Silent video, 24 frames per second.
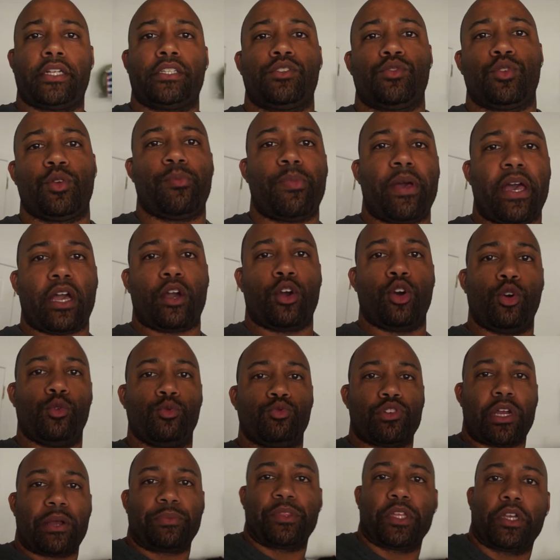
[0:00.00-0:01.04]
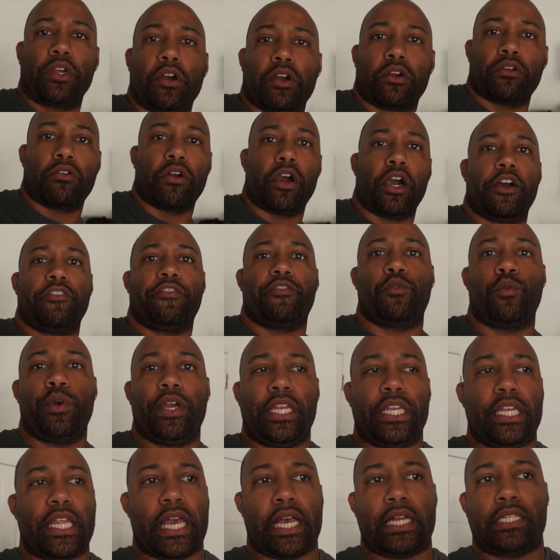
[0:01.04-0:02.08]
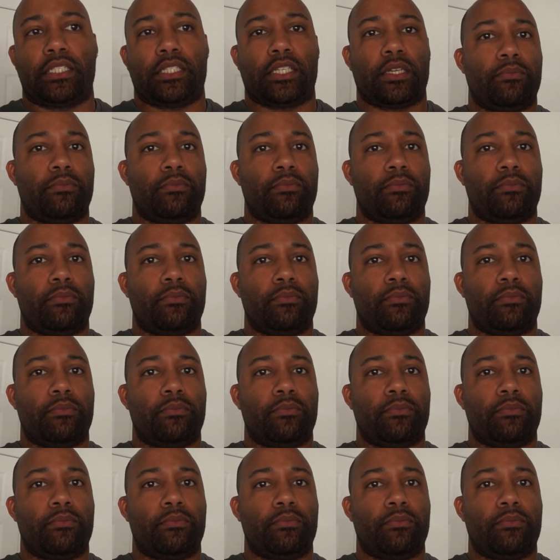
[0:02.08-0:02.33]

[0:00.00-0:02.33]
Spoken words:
so we're back home. Dropped the car off. Went and had some...